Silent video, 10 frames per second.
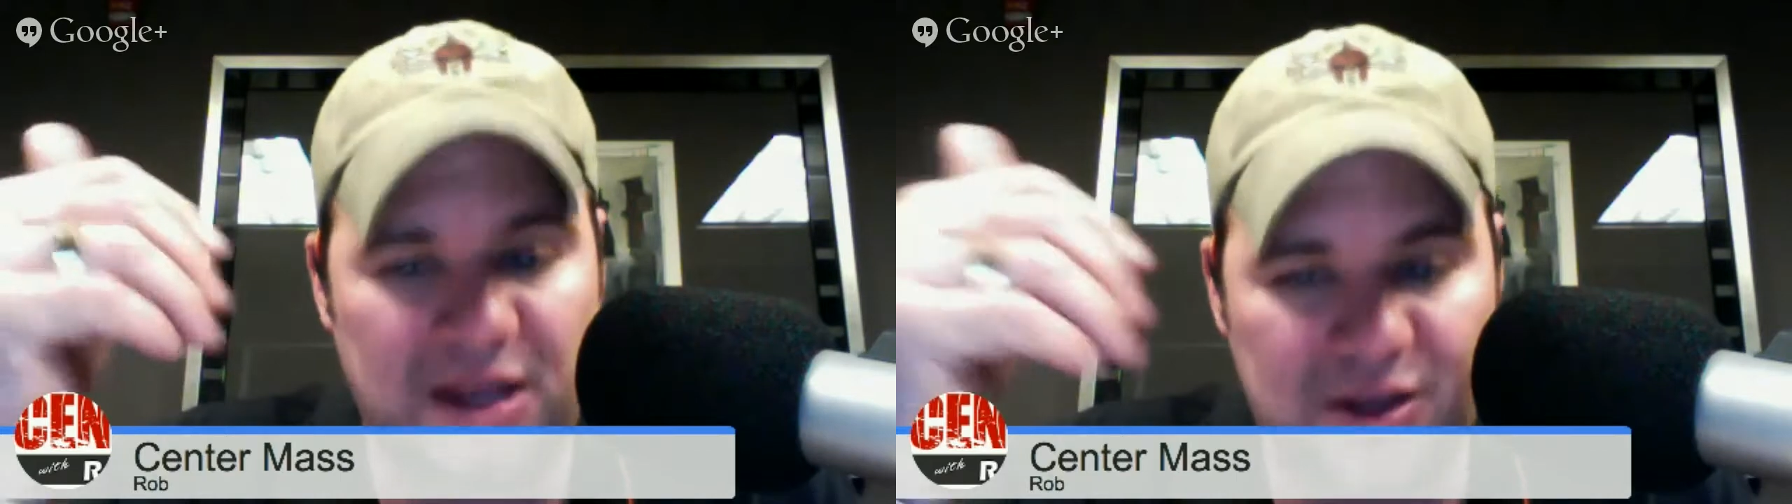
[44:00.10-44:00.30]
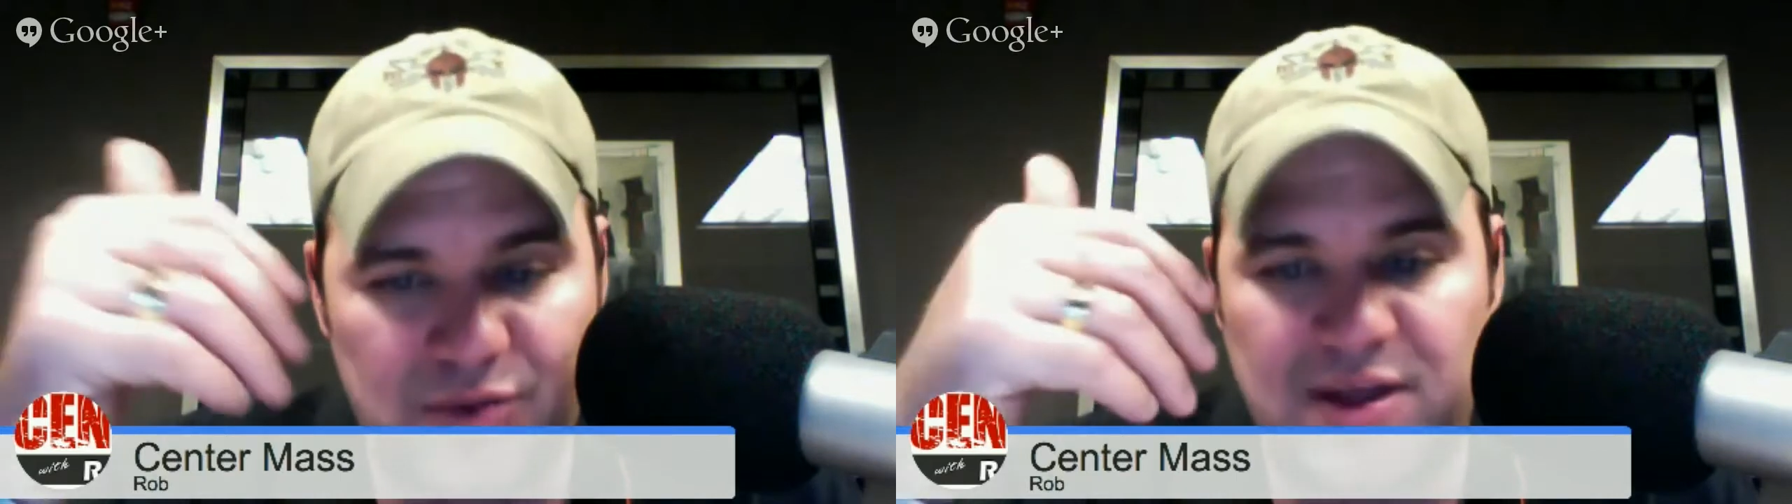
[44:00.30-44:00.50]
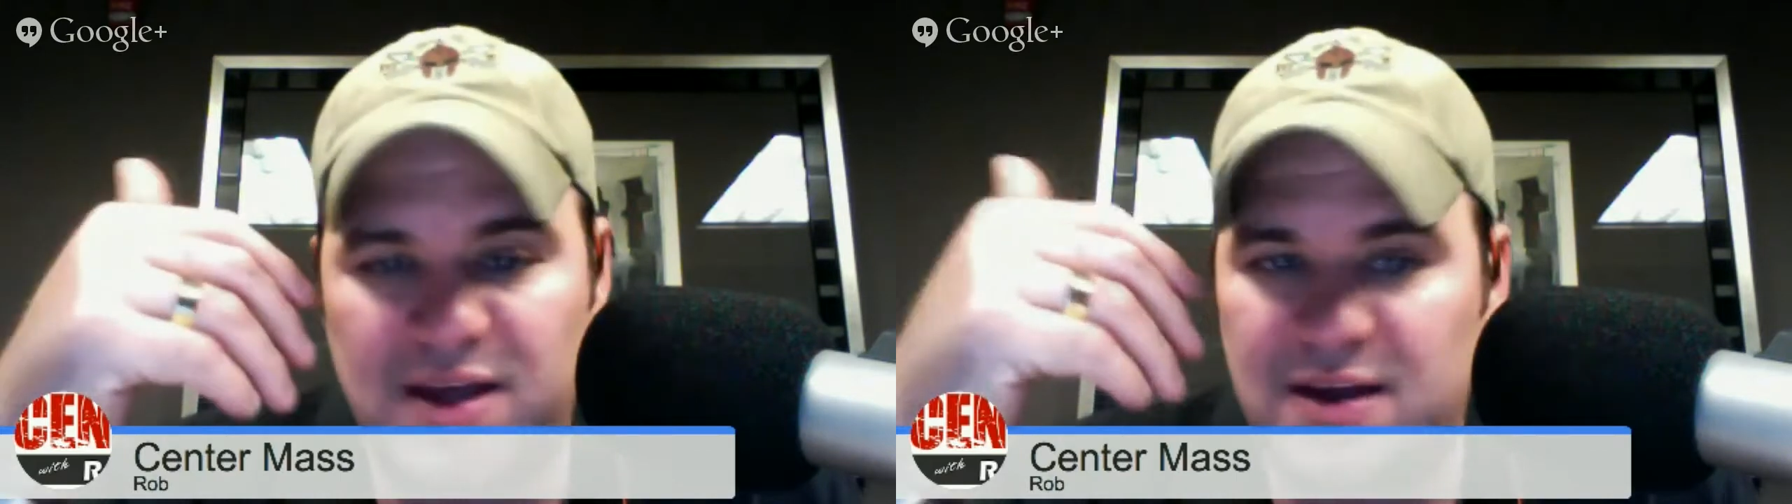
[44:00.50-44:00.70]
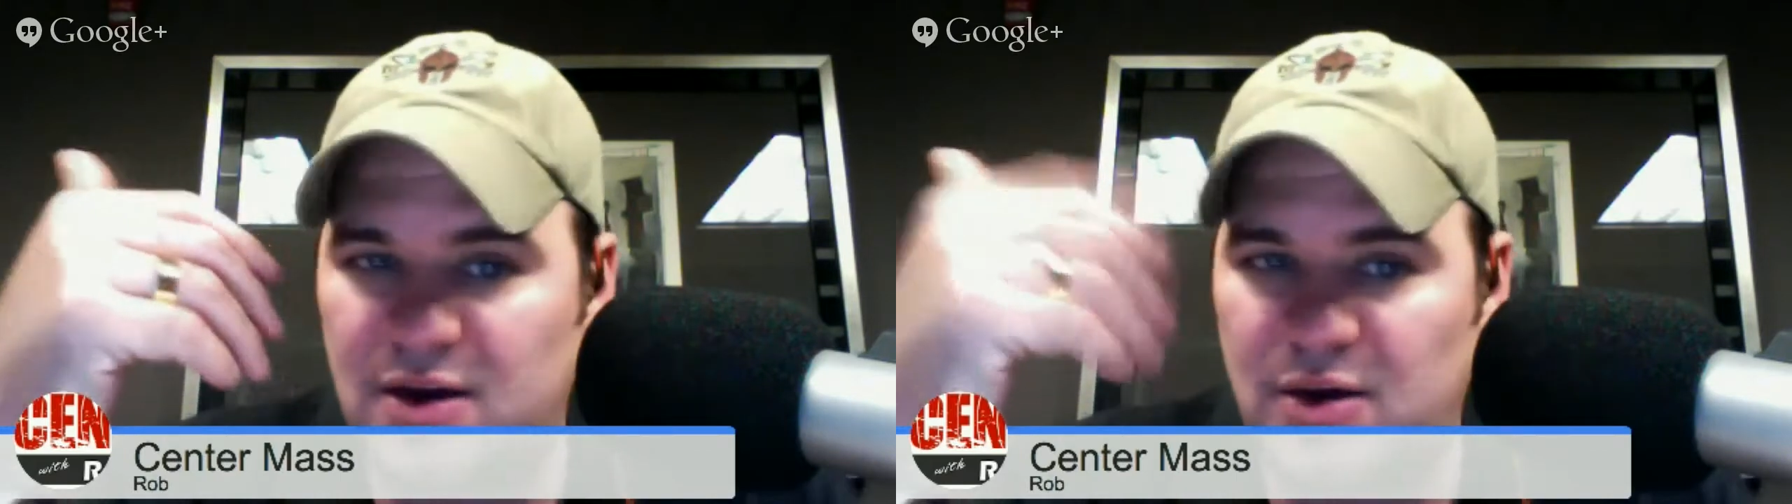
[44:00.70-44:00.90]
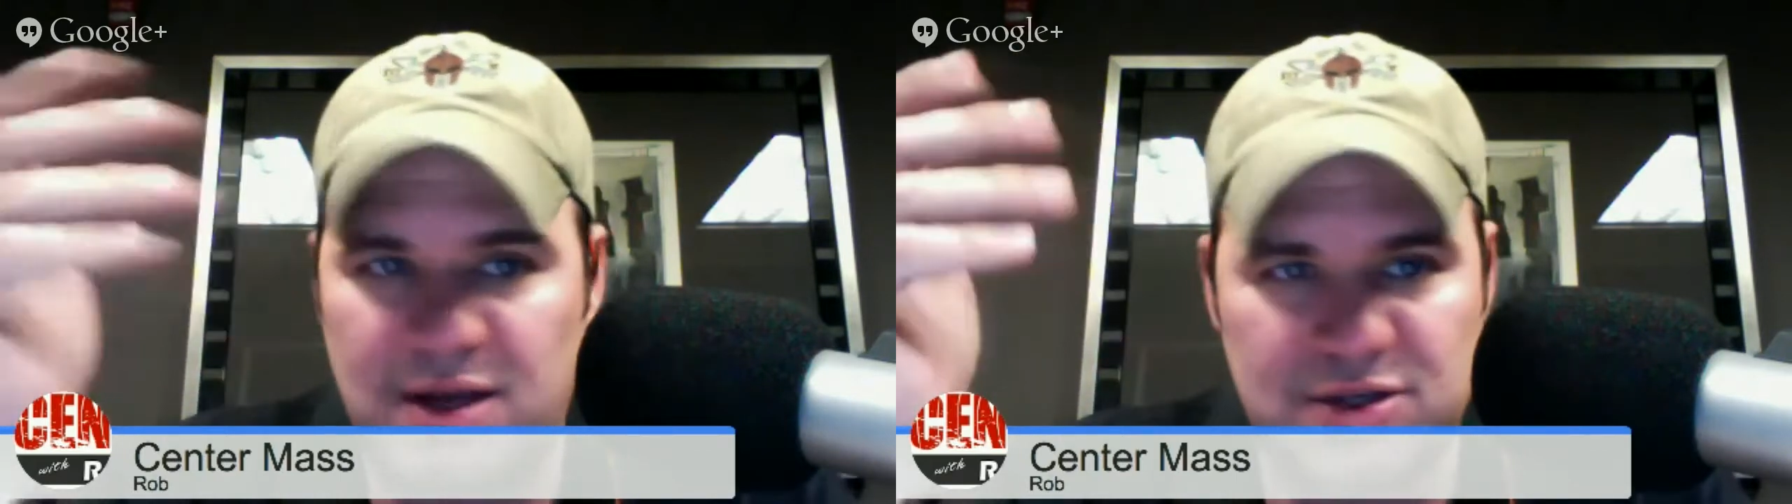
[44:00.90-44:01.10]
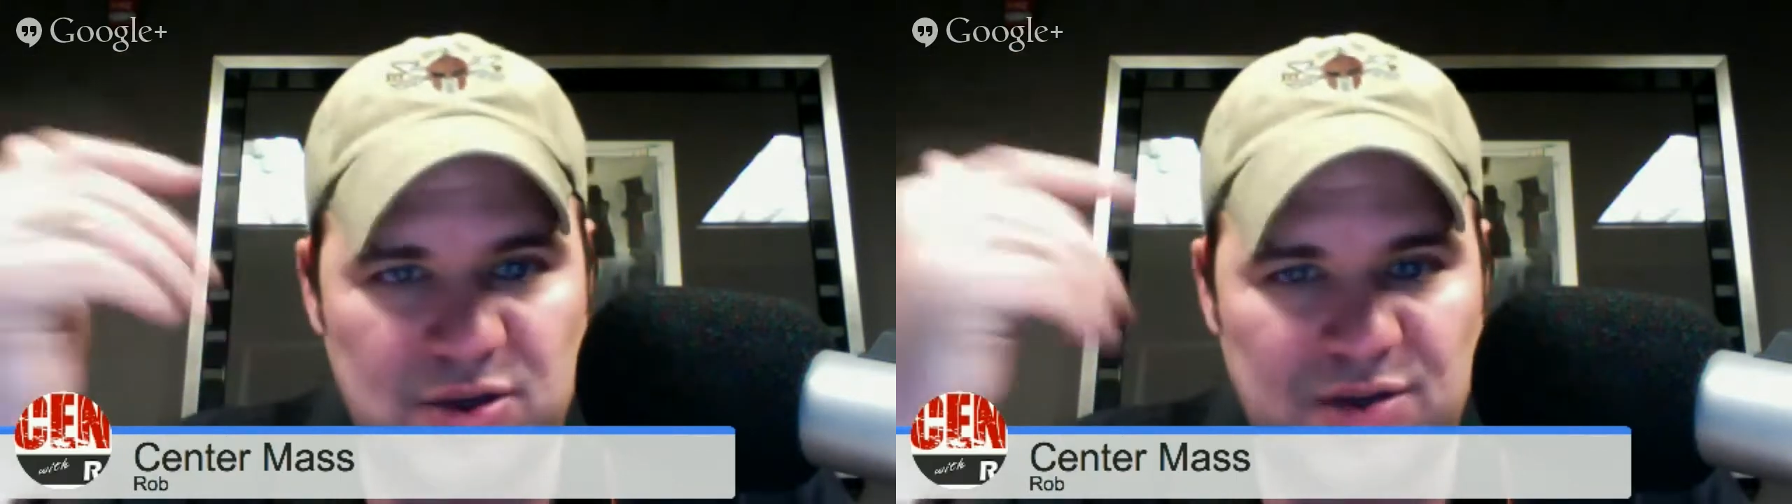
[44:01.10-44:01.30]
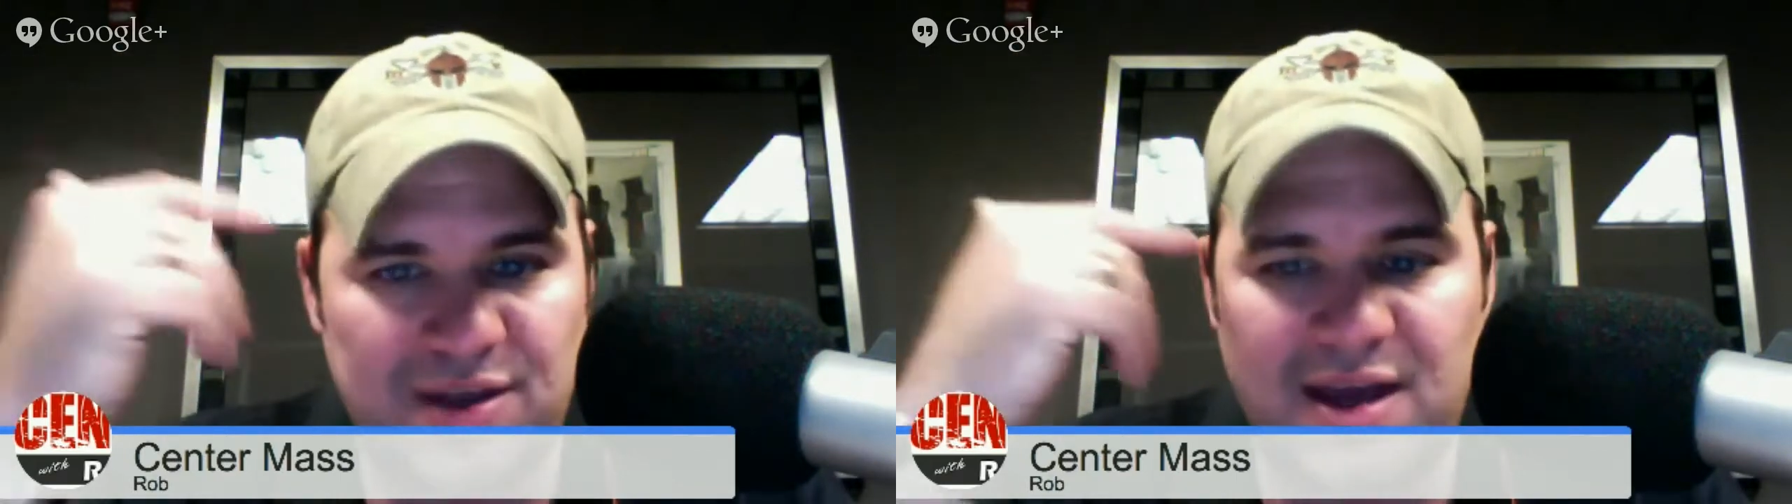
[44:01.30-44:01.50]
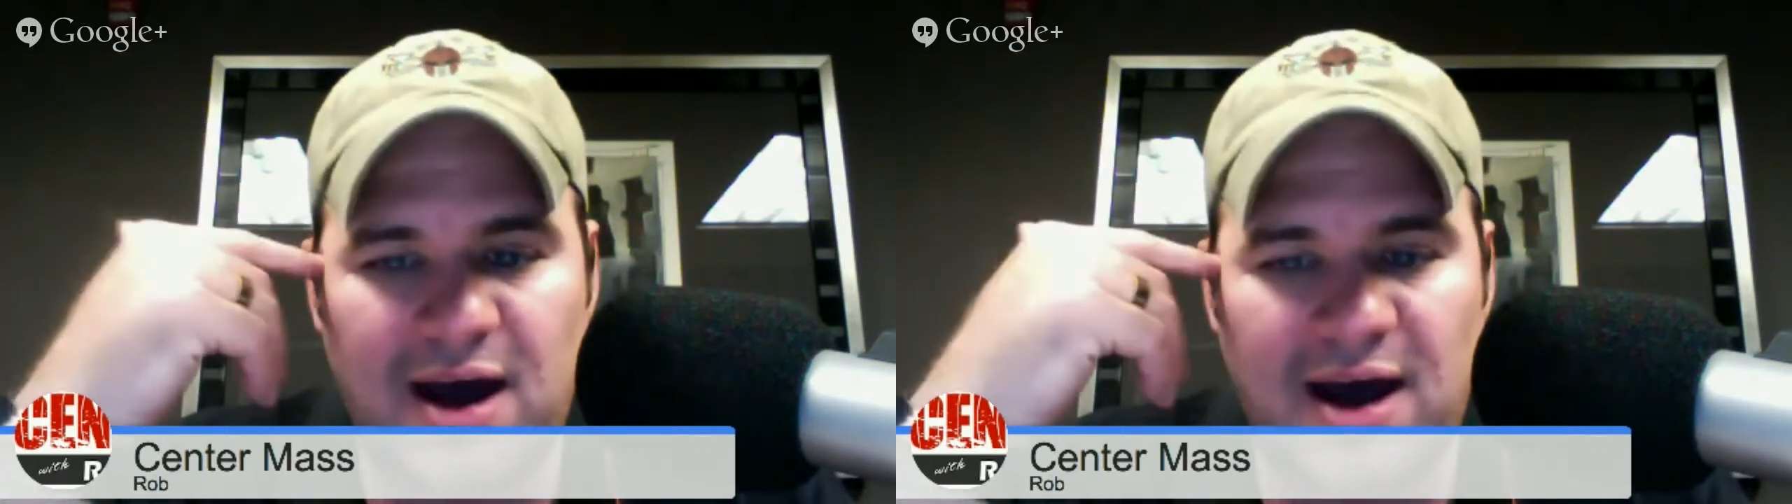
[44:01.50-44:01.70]
you think
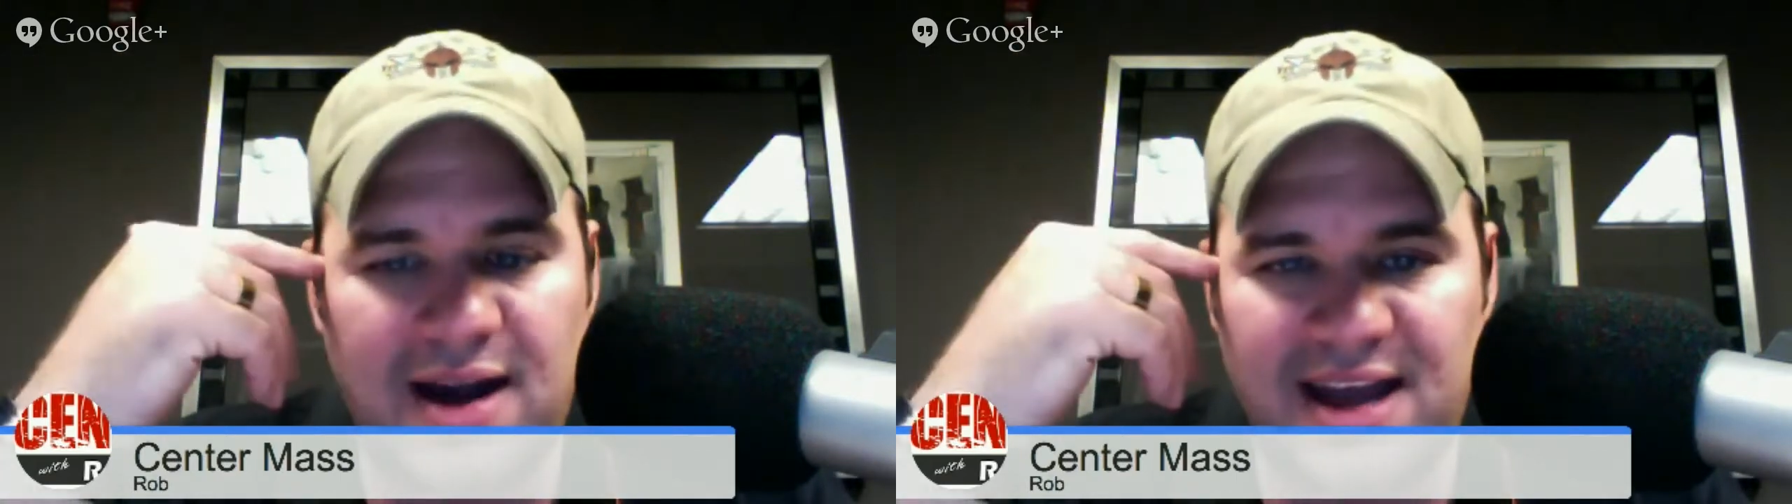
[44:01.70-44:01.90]
God